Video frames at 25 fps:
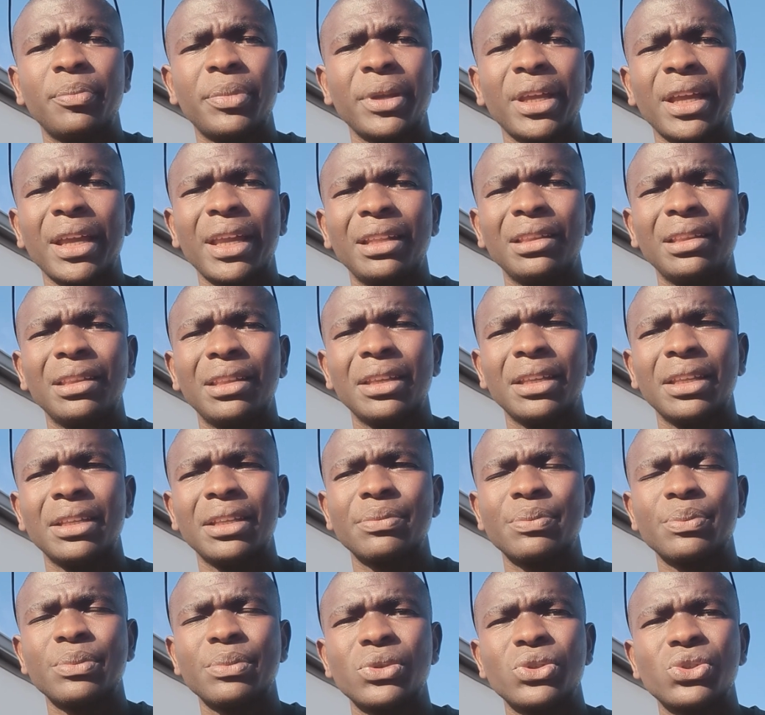behind
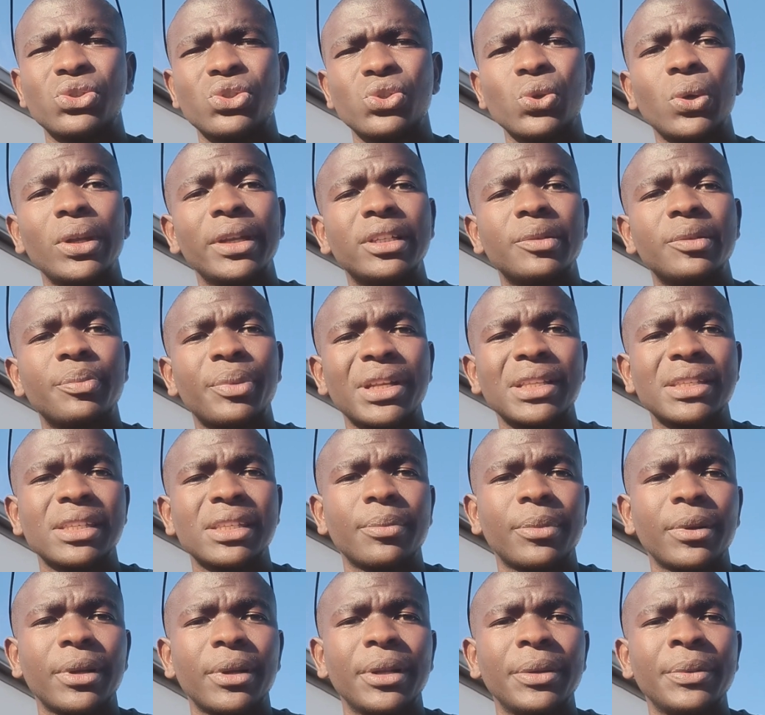the solid
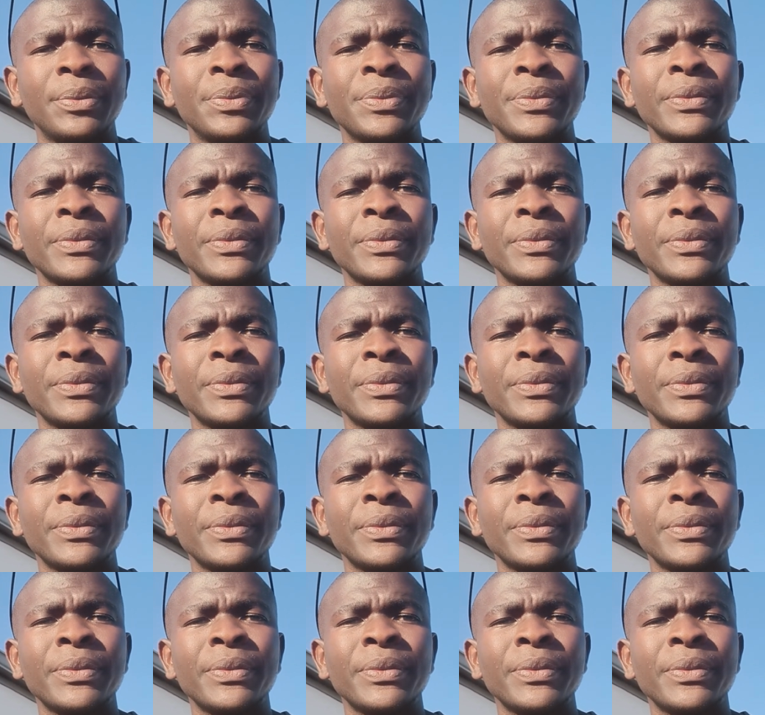principle.